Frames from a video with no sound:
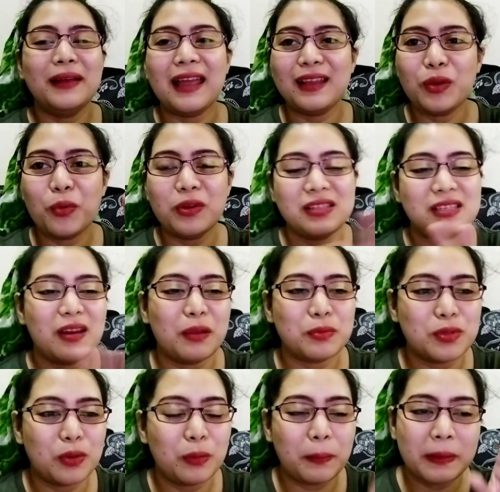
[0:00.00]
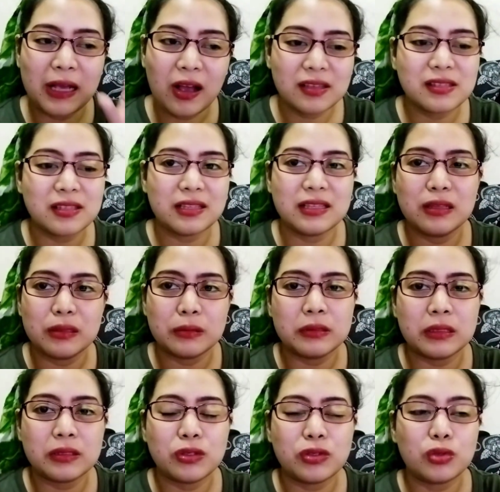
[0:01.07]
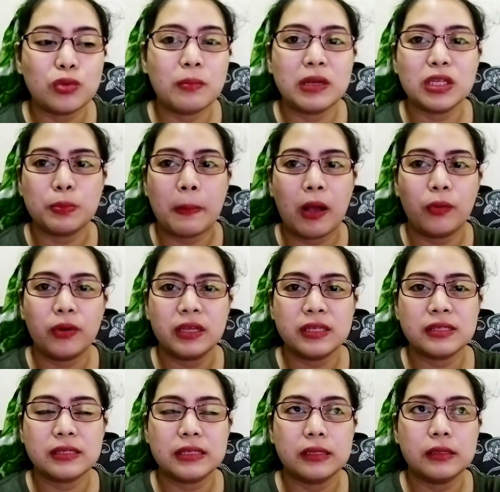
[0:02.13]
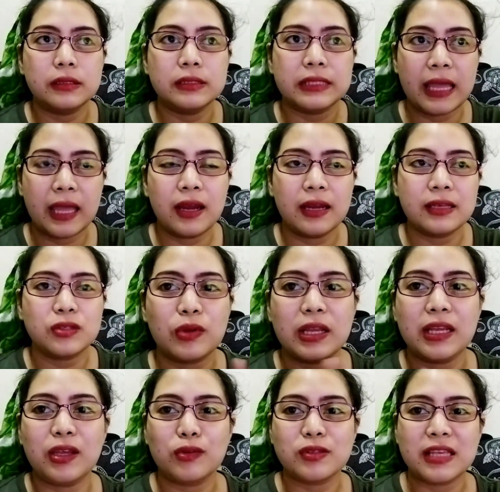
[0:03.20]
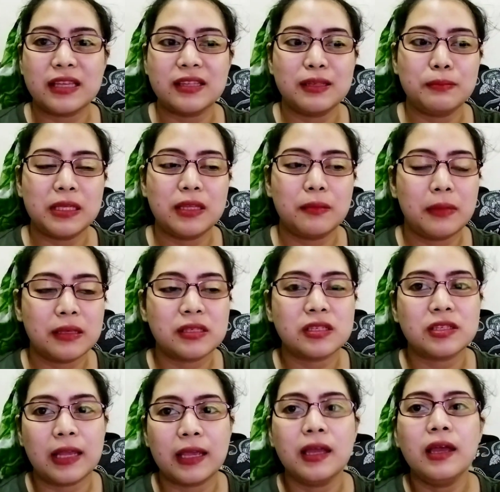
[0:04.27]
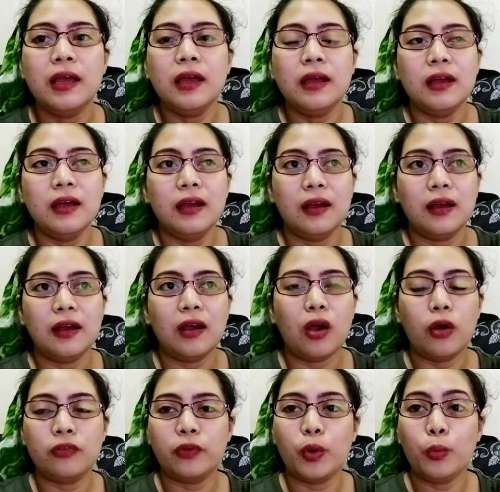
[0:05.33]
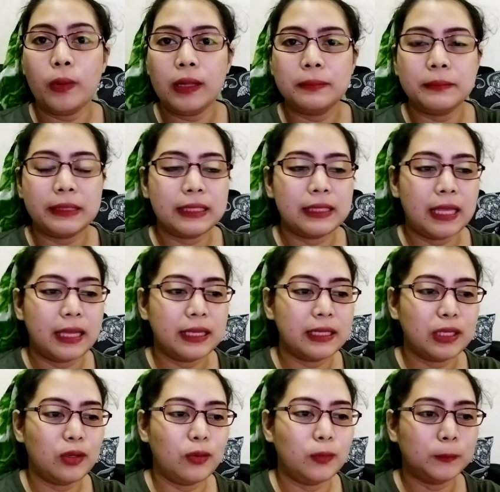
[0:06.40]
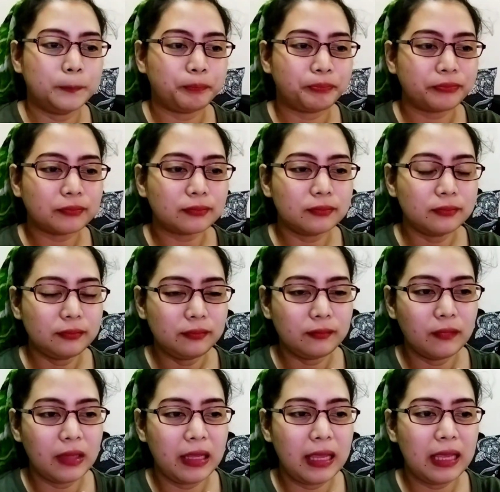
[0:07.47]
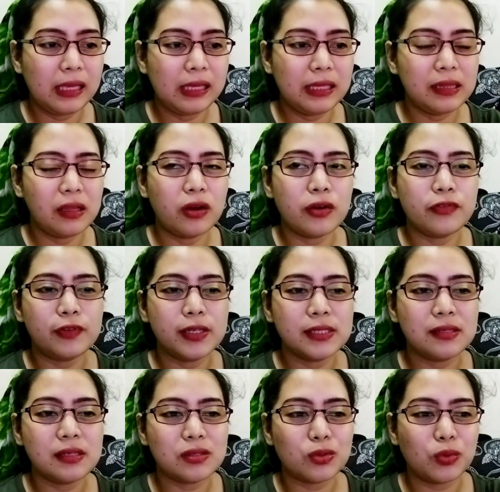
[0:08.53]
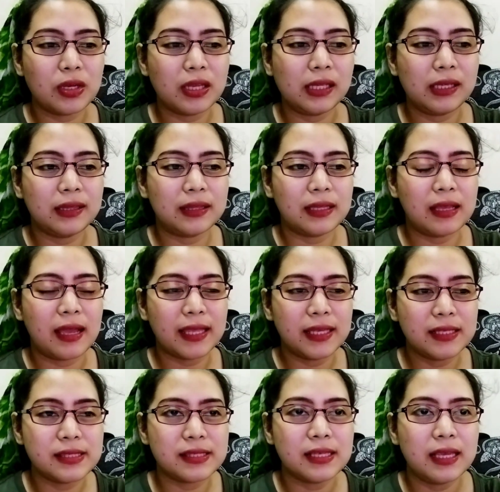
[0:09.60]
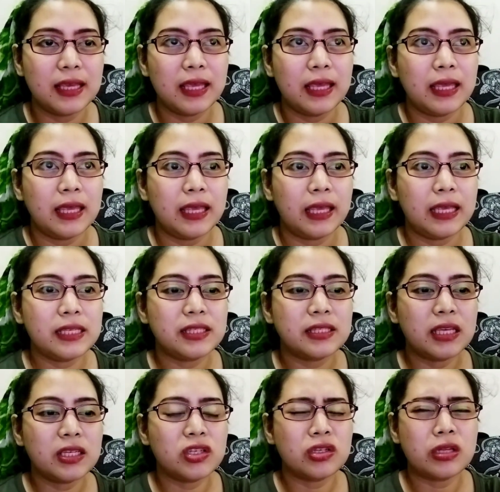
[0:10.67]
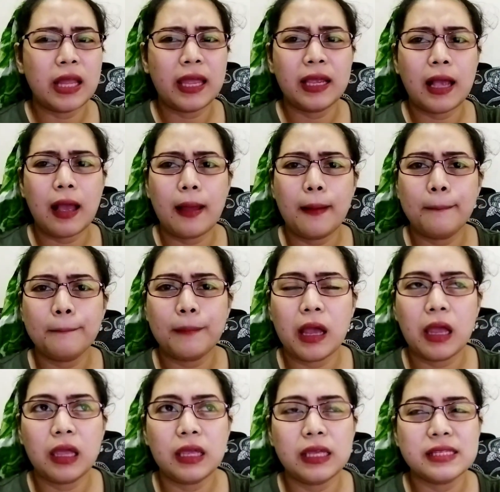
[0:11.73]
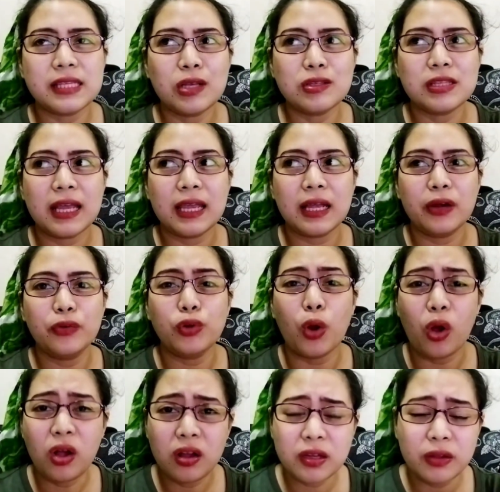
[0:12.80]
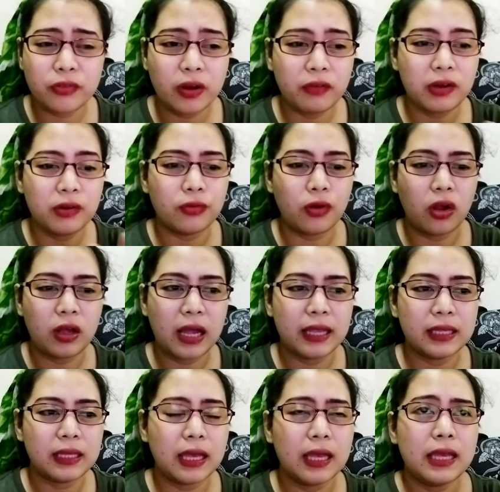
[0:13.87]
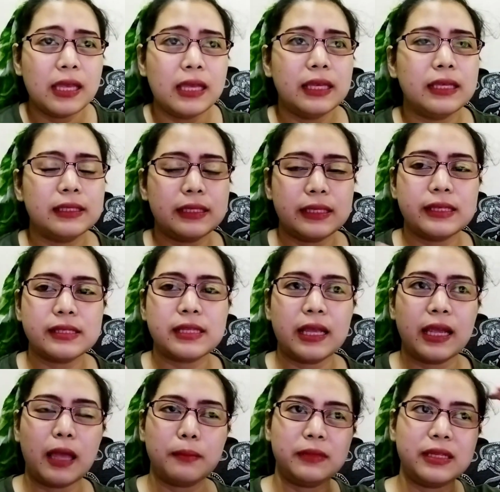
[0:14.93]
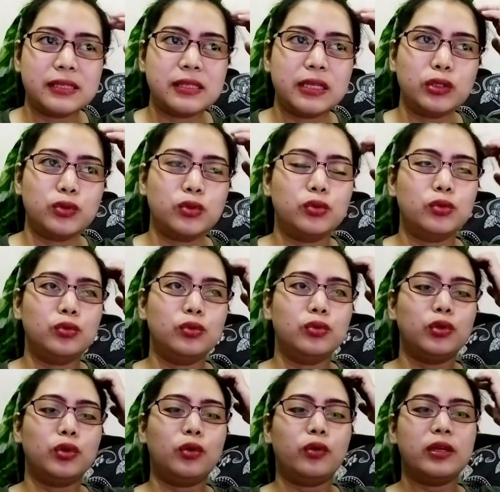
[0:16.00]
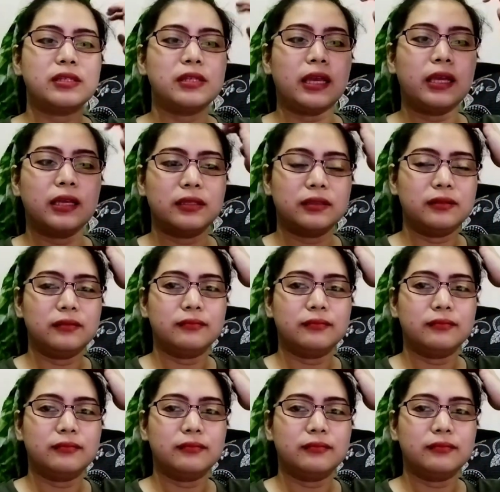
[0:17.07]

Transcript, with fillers: but I don't want to tear up solo because the too much power is there really you know sending me the message like overwhelming like you know and her voice is really nice it's such like um uh, it sounds like raw very raw I it's like I'm listening to you know it's like